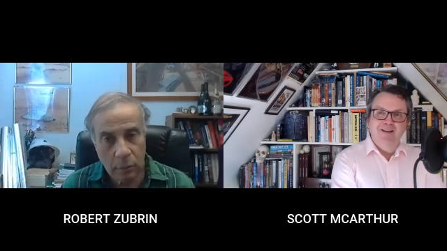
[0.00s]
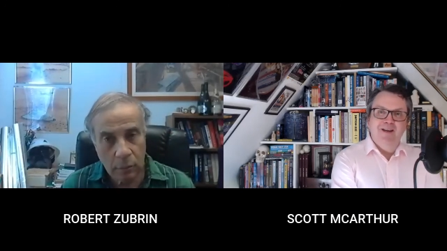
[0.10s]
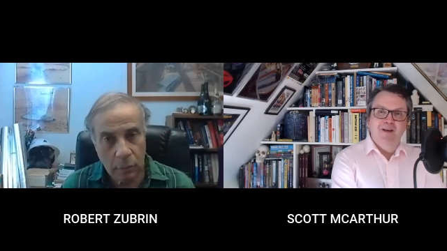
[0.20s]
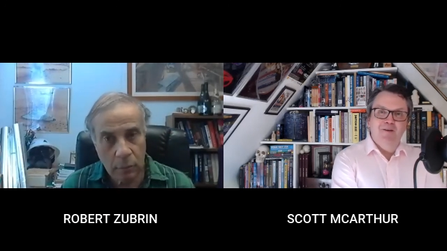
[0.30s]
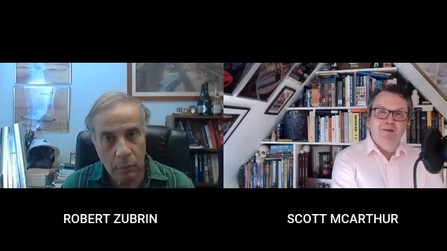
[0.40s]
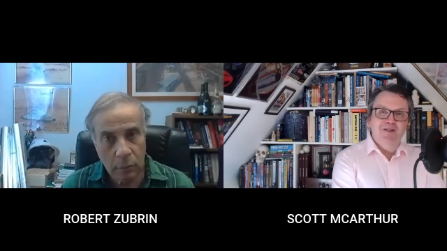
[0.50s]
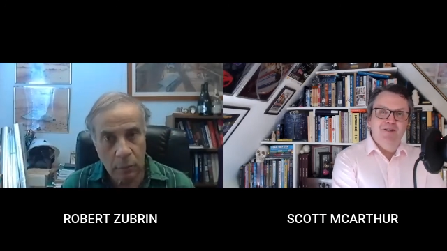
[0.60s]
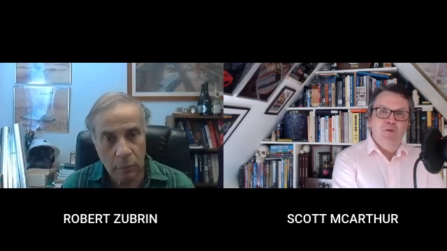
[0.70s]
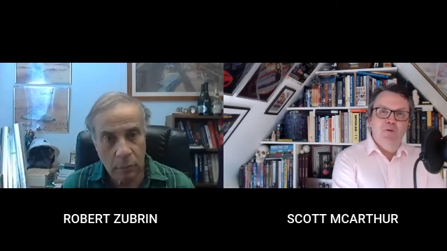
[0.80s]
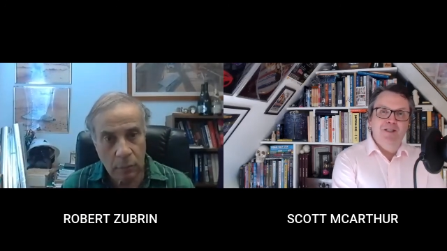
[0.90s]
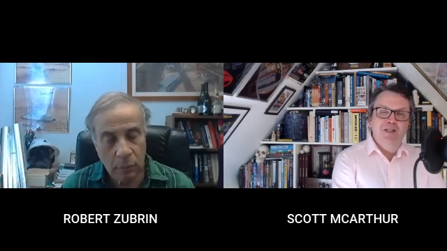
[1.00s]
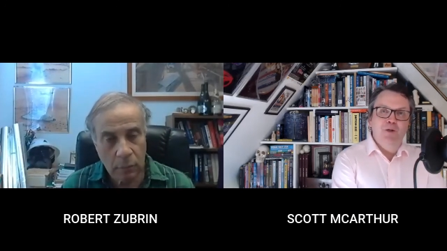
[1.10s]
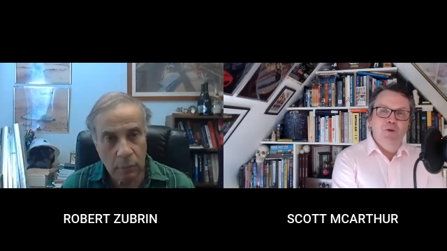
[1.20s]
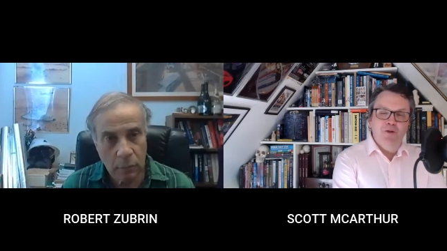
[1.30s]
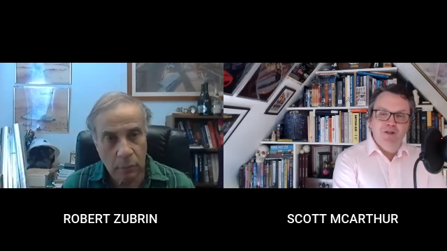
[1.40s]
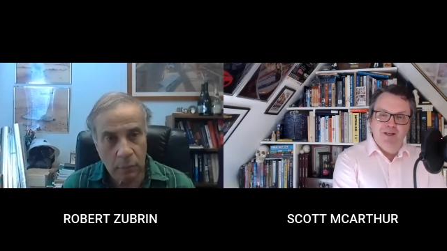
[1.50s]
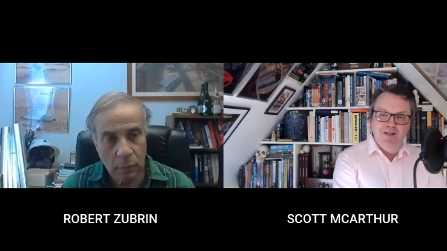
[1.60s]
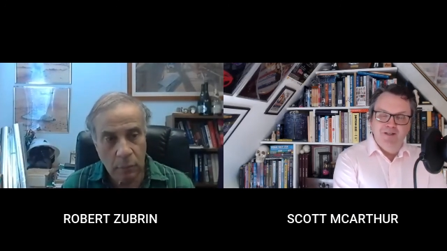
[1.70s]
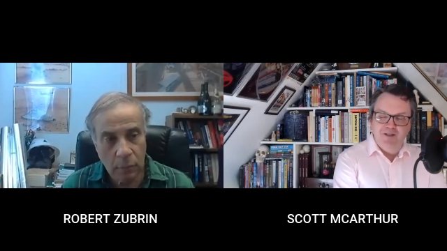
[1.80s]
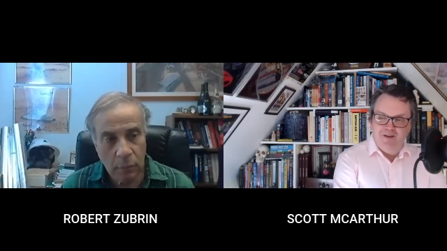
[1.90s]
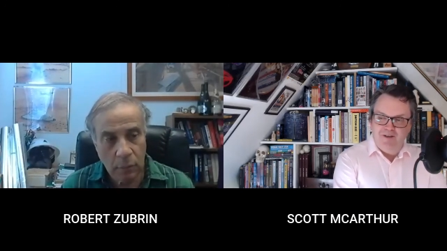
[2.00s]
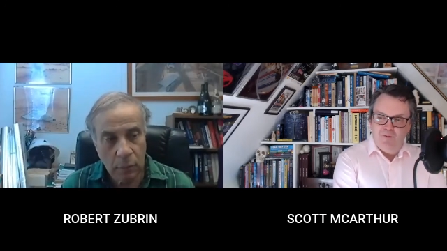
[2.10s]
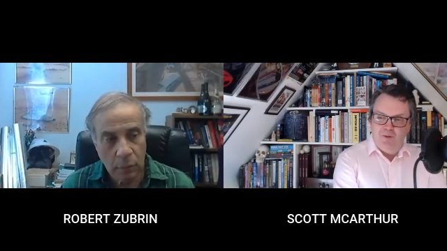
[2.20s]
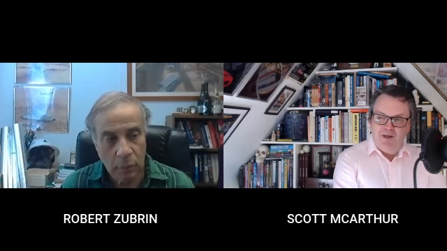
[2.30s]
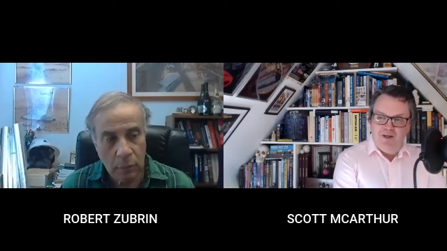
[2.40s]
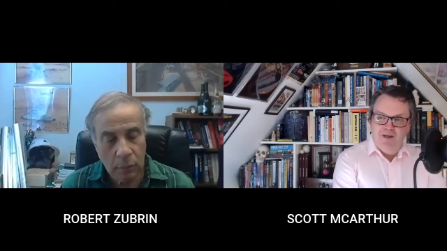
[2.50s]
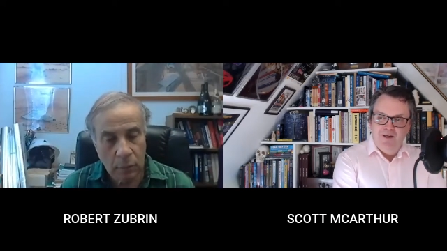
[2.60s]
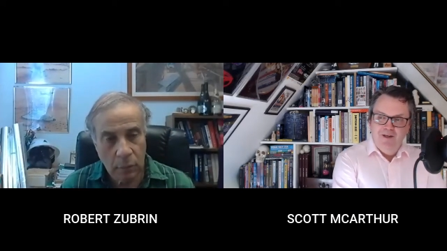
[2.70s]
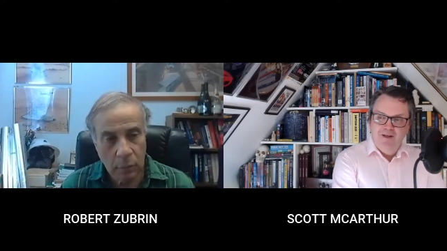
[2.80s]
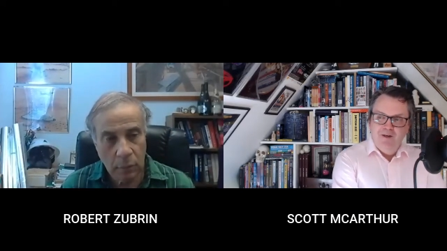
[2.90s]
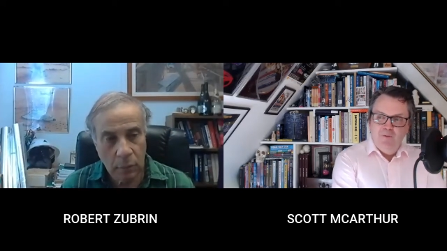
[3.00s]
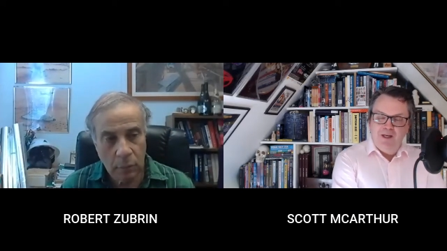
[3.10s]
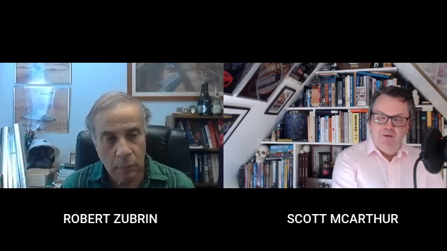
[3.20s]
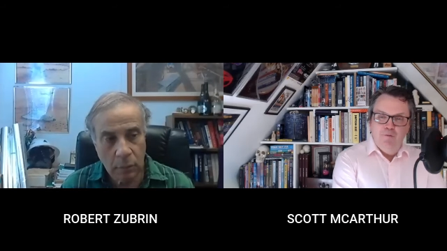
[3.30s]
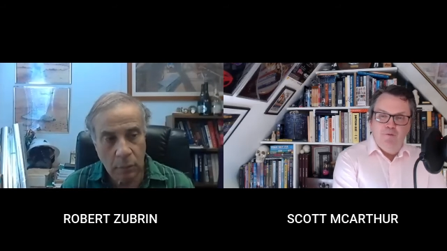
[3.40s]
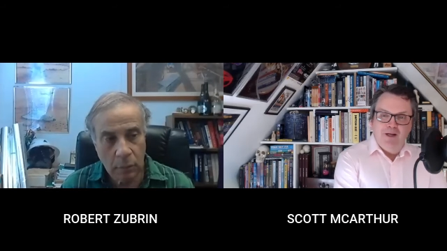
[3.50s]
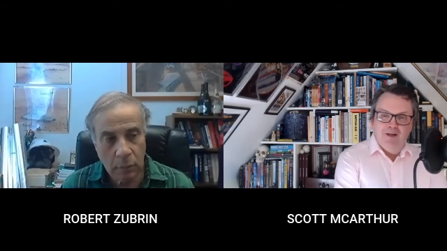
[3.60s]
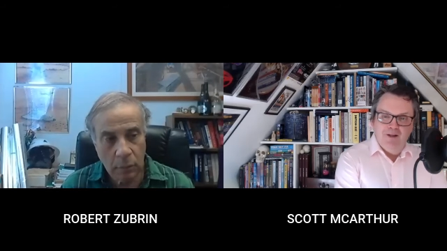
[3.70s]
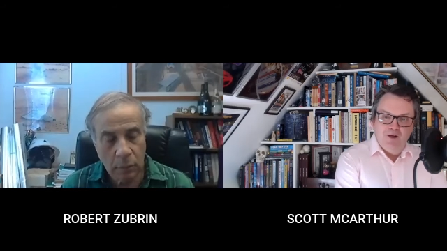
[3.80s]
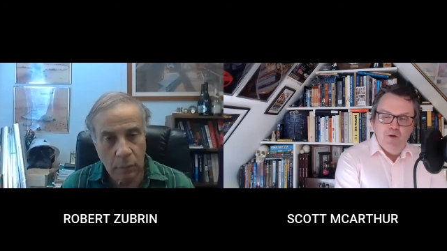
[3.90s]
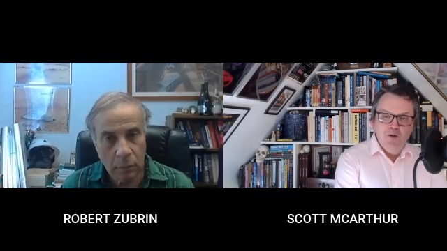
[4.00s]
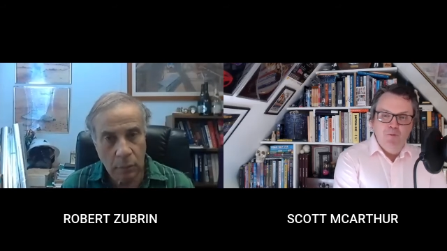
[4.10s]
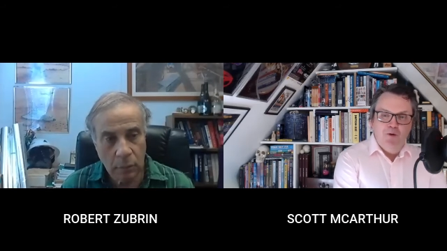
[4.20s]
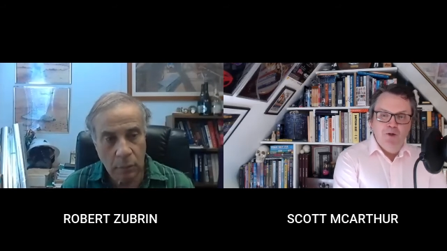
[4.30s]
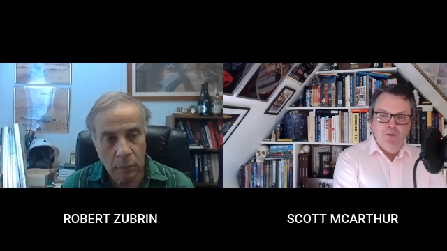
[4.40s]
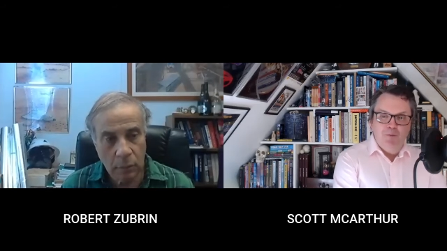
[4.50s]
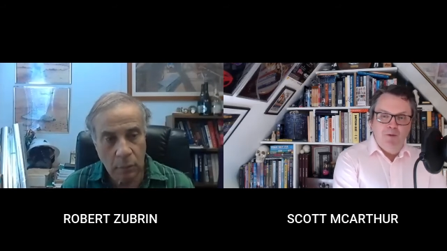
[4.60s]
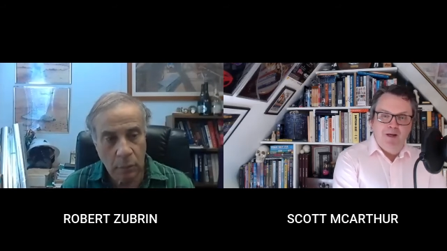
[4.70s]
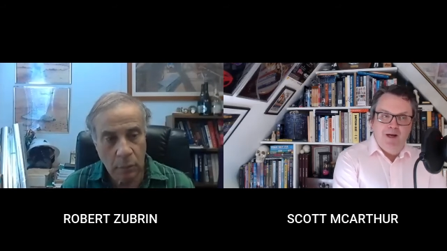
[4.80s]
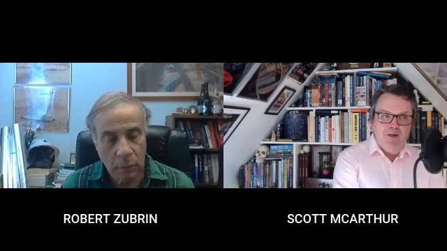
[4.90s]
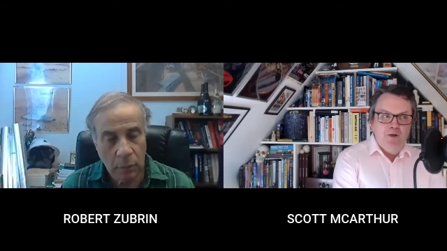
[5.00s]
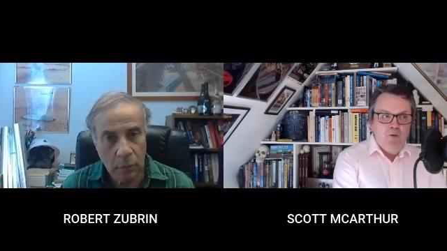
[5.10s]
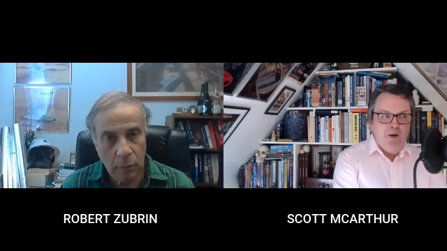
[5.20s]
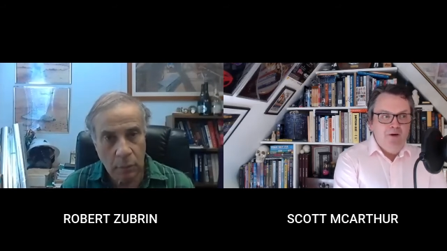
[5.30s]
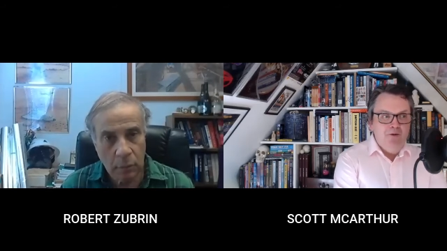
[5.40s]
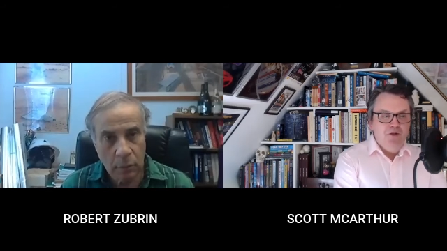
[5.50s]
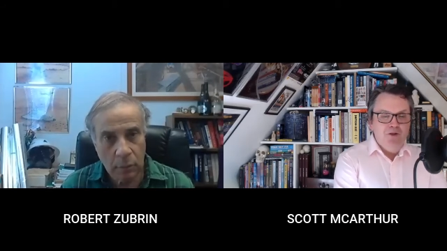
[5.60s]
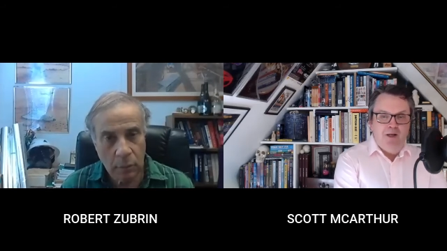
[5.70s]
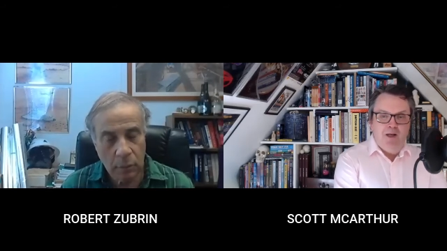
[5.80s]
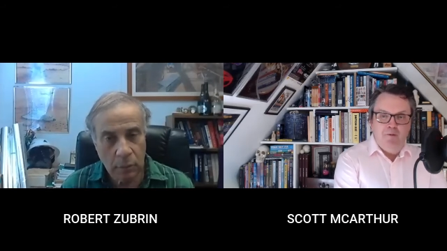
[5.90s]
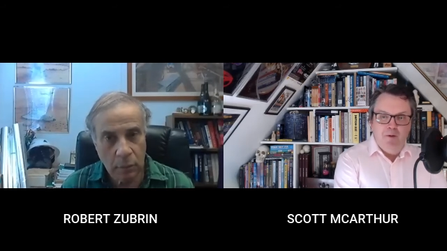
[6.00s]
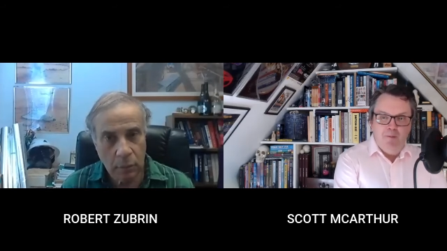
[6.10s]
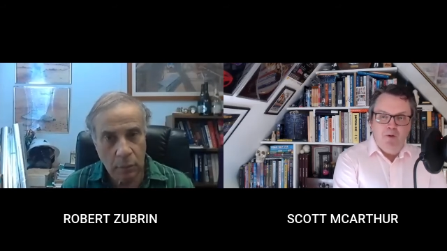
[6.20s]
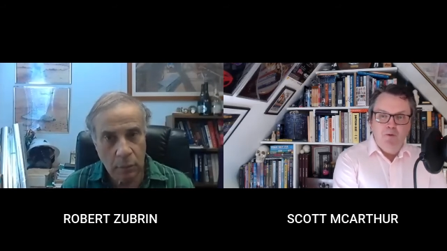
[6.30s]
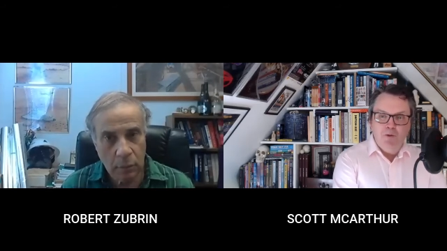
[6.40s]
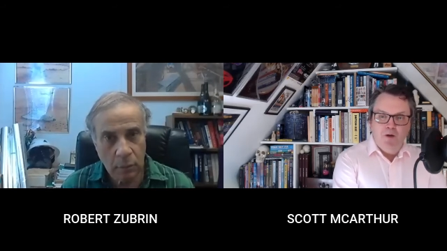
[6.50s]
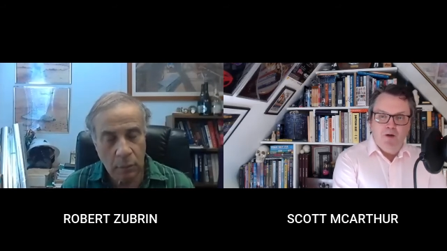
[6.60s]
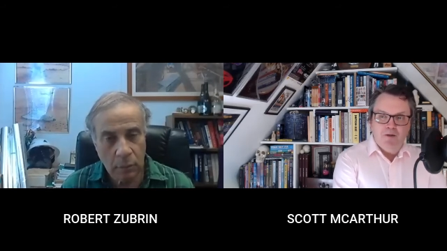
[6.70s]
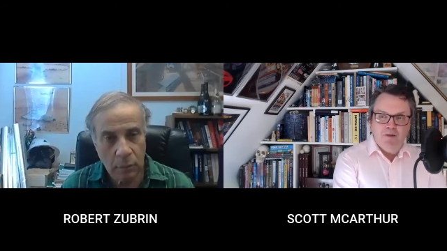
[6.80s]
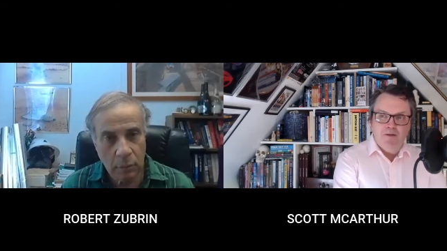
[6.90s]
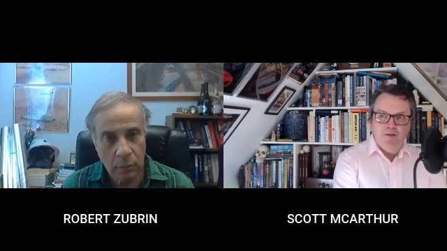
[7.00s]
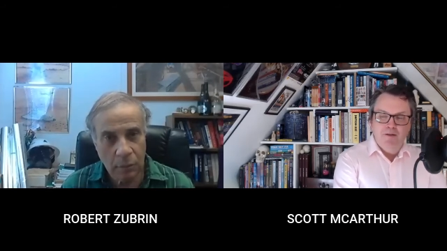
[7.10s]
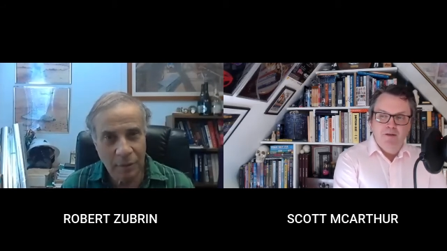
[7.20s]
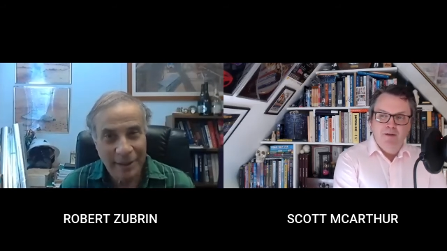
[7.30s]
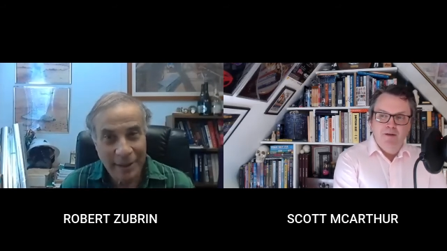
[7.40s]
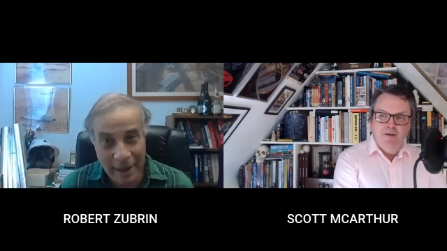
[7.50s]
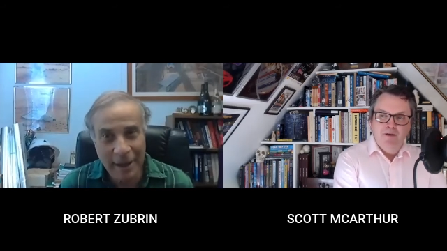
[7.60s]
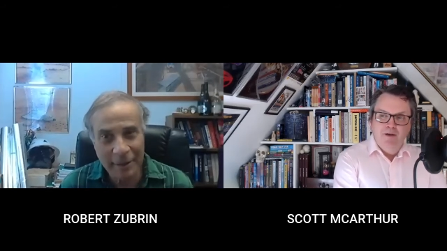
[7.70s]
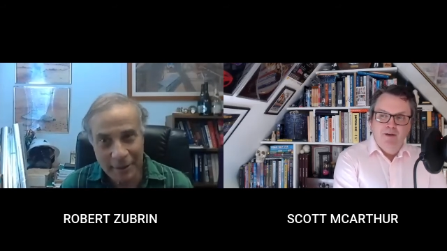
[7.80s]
Speaker 1: uh, gets quizzed Luke says that we we can figure the cosmos, but we can't quite understand how a mouse works. Yeah.